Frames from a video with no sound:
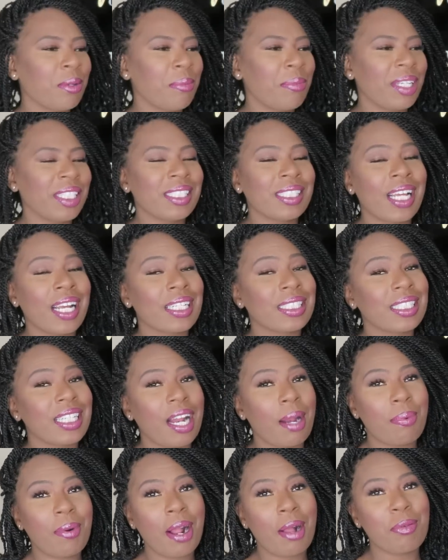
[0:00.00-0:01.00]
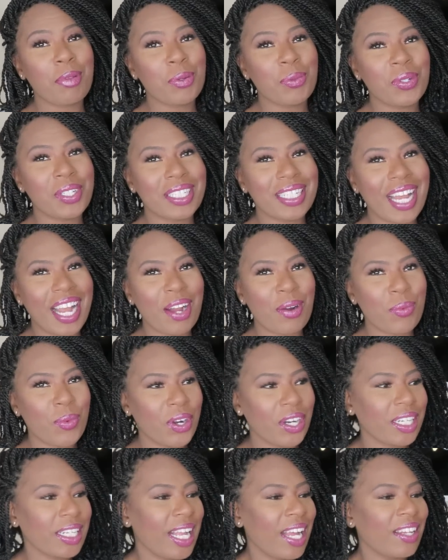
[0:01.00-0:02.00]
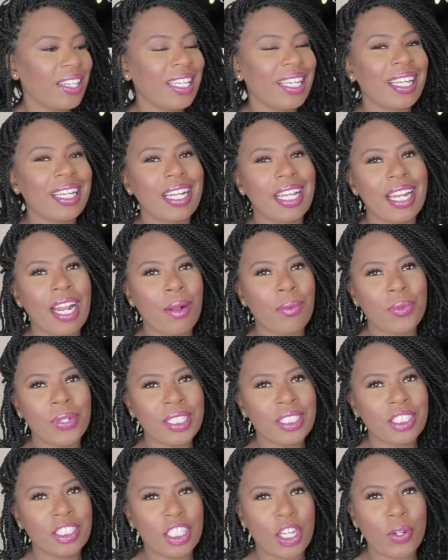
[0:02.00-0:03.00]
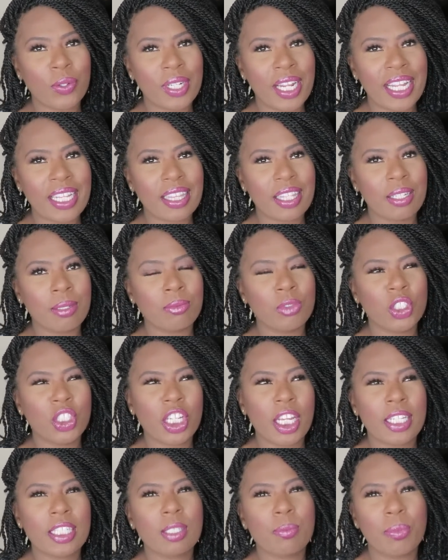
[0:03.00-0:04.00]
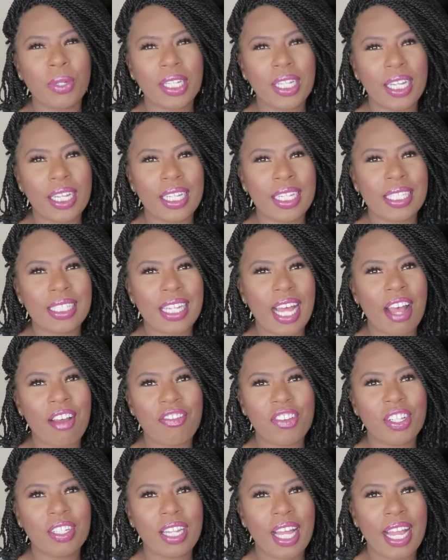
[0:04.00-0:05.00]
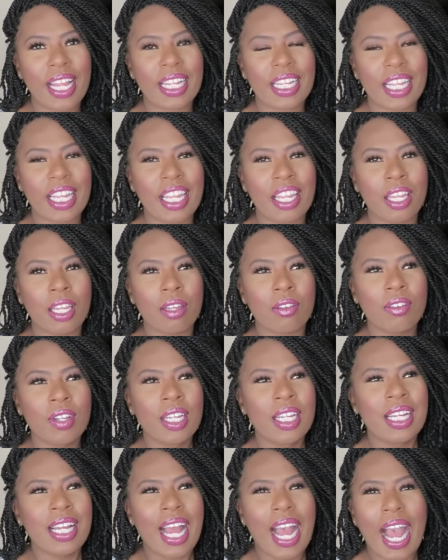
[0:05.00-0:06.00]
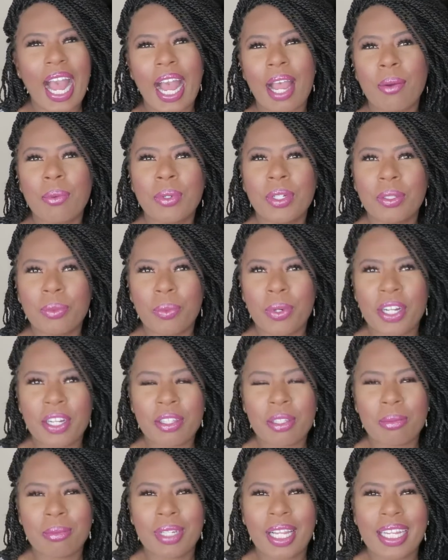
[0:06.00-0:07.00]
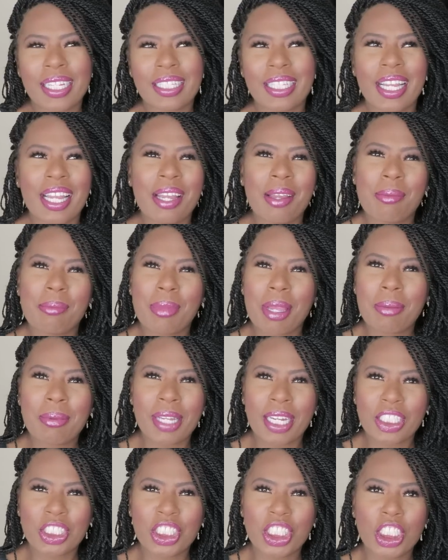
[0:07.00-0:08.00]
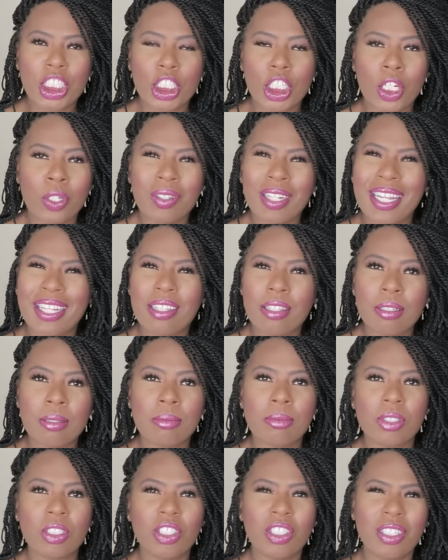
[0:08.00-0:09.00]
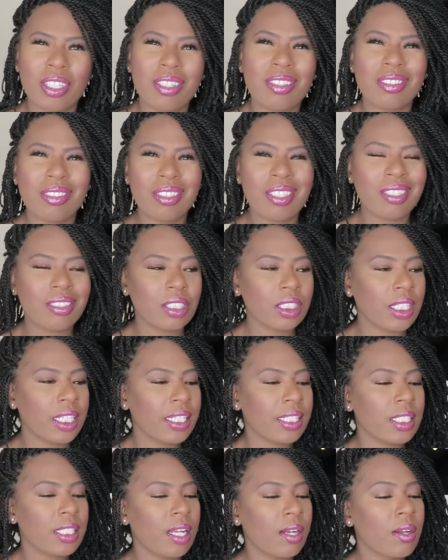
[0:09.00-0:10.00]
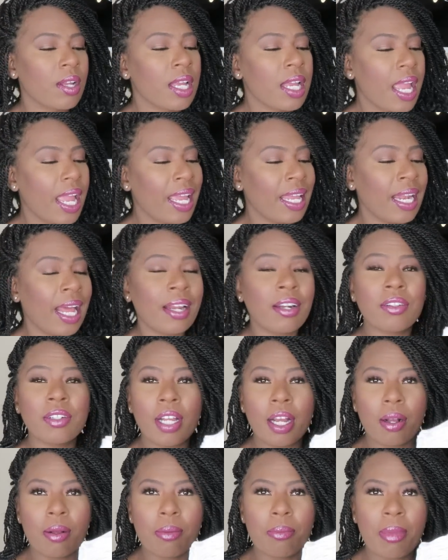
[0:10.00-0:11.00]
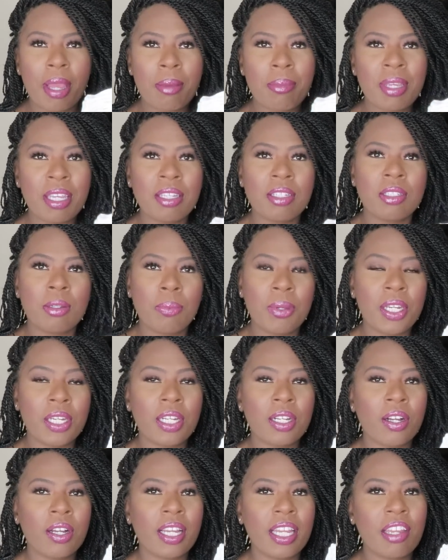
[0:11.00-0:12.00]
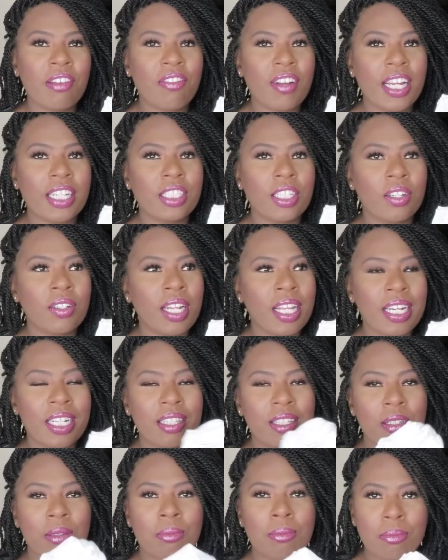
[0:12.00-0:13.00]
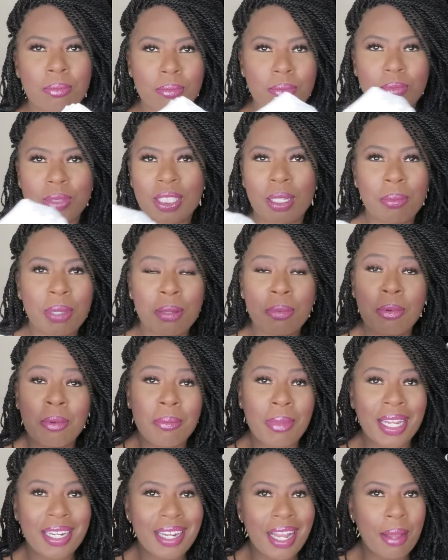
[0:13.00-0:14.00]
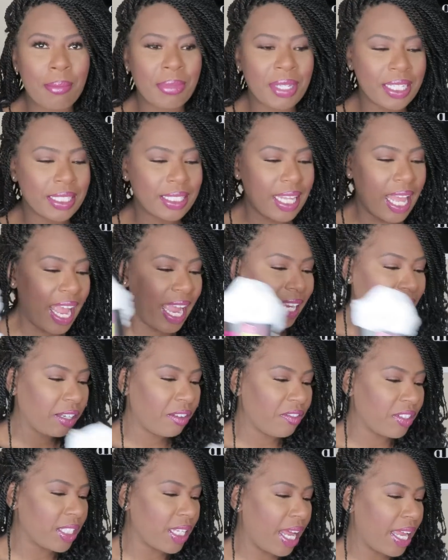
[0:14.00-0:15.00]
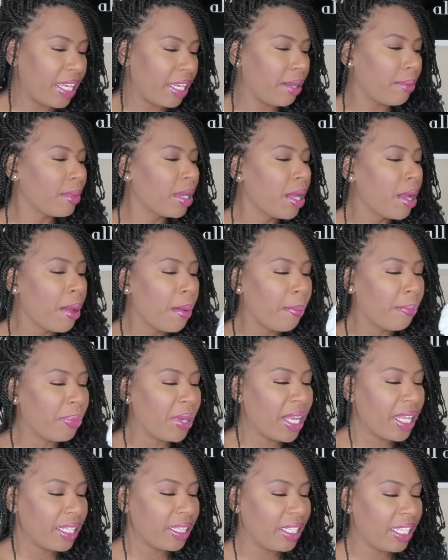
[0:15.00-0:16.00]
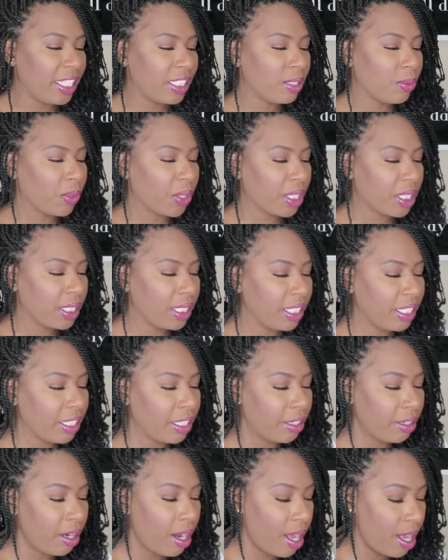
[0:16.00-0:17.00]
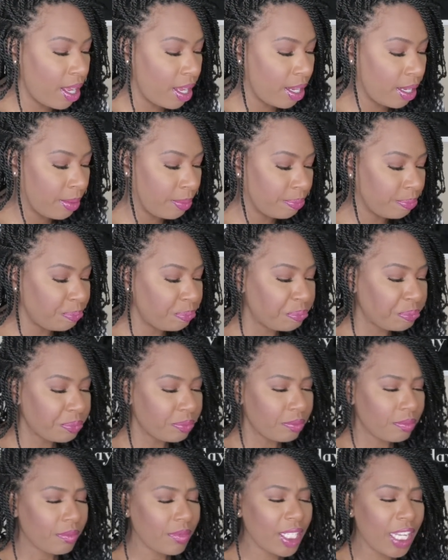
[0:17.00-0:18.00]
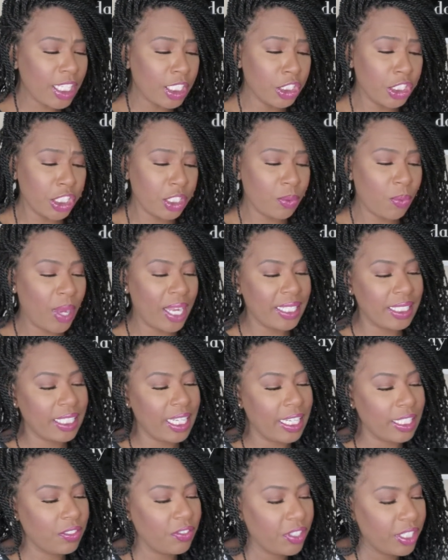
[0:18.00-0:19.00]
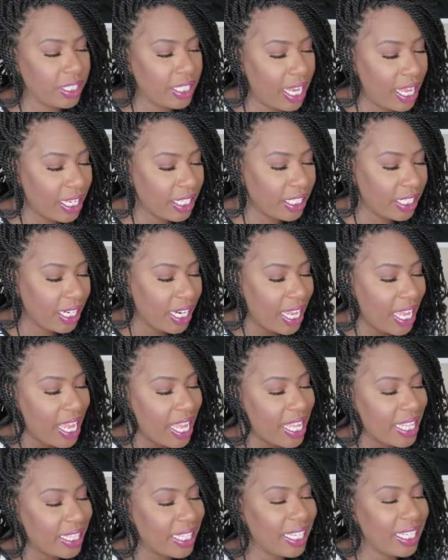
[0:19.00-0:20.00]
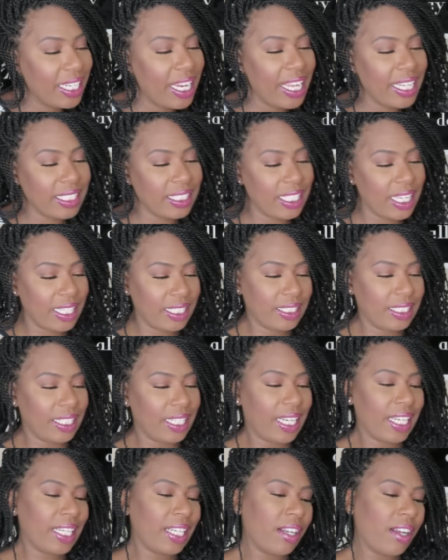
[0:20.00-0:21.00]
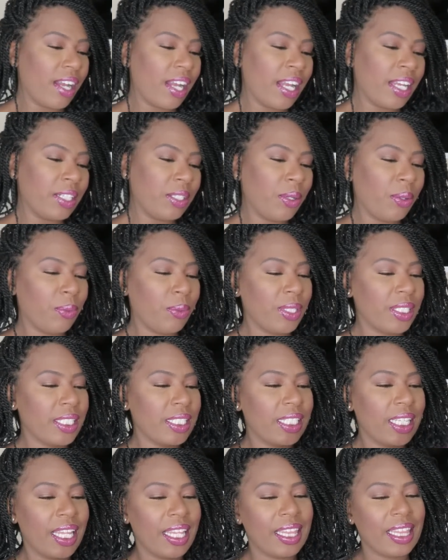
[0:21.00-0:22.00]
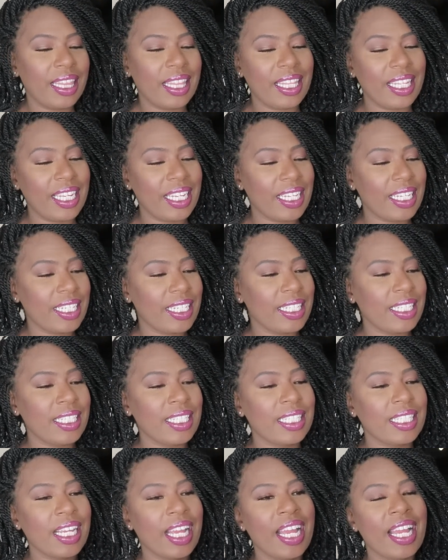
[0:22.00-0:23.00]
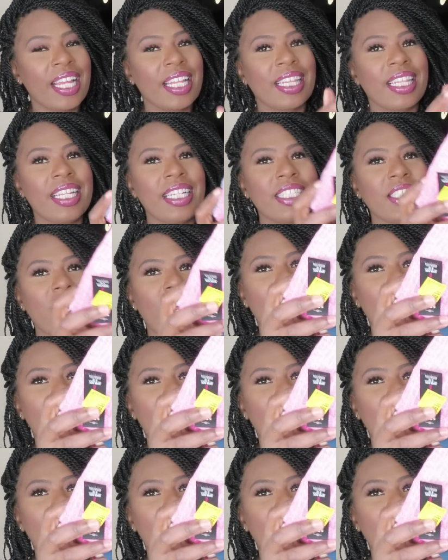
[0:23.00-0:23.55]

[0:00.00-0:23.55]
would be socks that I probably would not work out in, and I wouldn't donate them just because I feel like if I wouldn't wear them like that, maybe I shouldn't donate them, you know, you understand? So, and I don't know, maybe depending on if I donated them, some people may not be as active as I am. But these were clear, just white socks for $1. The next socks that I got was these. These